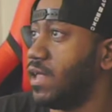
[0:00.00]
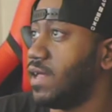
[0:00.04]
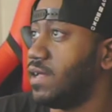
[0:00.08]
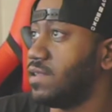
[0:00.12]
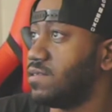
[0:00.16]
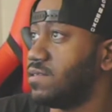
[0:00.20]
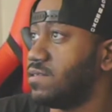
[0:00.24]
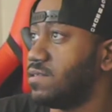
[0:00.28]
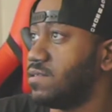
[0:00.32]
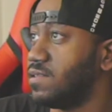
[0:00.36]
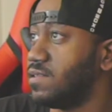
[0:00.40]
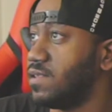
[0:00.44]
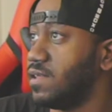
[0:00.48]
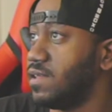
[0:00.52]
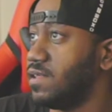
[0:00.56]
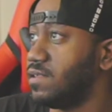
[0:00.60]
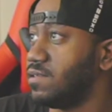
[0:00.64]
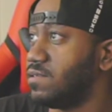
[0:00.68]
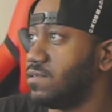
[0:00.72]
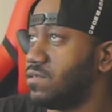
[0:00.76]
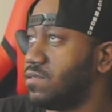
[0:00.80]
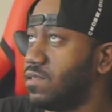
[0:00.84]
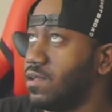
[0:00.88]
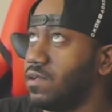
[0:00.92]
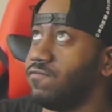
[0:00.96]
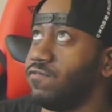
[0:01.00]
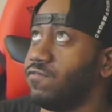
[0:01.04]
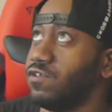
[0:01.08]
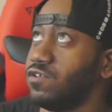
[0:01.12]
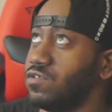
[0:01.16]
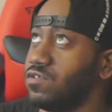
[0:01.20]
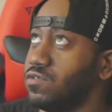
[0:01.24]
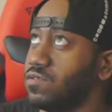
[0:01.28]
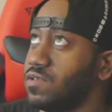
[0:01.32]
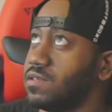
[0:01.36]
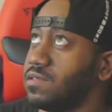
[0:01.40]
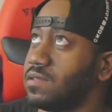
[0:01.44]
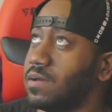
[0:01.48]
That's the
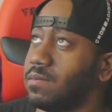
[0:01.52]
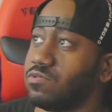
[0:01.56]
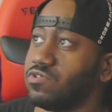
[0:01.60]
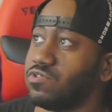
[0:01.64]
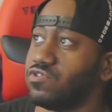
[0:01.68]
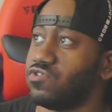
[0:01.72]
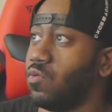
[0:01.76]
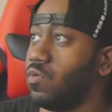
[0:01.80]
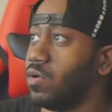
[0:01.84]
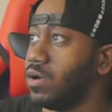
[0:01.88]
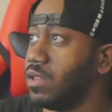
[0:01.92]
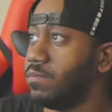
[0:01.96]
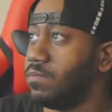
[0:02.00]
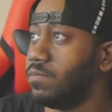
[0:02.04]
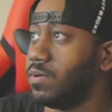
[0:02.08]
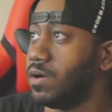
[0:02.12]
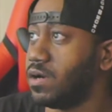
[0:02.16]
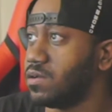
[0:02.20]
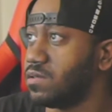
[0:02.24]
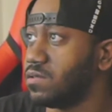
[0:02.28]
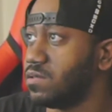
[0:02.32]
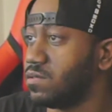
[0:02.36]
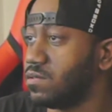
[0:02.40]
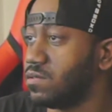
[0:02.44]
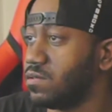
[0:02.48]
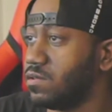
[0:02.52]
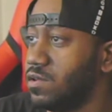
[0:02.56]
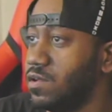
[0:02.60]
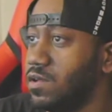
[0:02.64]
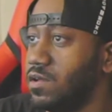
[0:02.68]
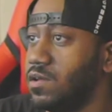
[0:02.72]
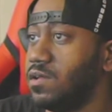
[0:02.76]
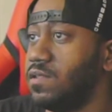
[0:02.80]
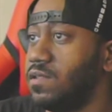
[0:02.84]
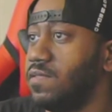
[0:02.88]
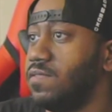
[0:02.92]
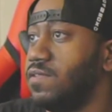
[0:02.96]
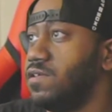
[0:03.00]
virtual desktop was $20.
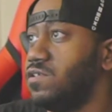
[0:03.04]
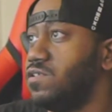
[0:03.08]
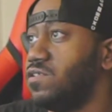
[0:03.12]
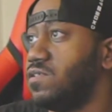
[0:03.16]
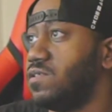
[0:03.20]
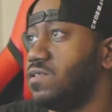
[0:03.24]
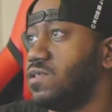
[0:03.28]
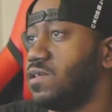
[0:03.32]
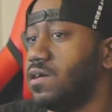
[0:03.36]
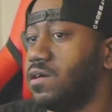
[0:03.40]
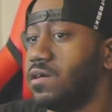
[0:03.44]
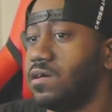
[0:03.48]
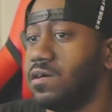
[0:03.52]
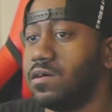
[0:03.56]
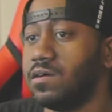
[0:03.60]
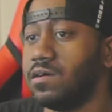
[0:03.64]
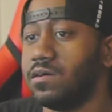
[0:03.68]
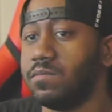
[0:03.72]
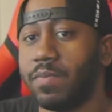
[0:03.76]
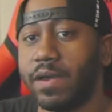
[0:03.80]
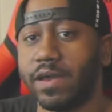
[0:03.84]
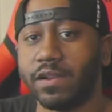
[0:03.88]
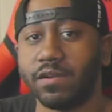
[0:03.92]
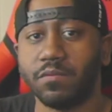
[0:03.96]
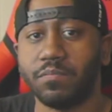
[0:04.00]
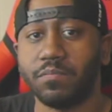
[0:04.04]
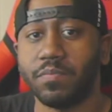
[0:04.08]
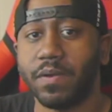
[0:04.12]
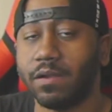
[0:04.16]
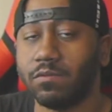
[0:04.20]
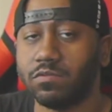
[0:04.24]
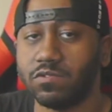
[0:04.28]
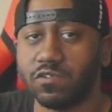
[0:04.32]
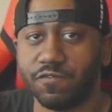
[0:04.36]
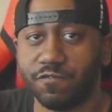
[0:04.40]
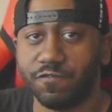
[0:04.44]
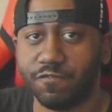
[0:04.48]
This battery pack was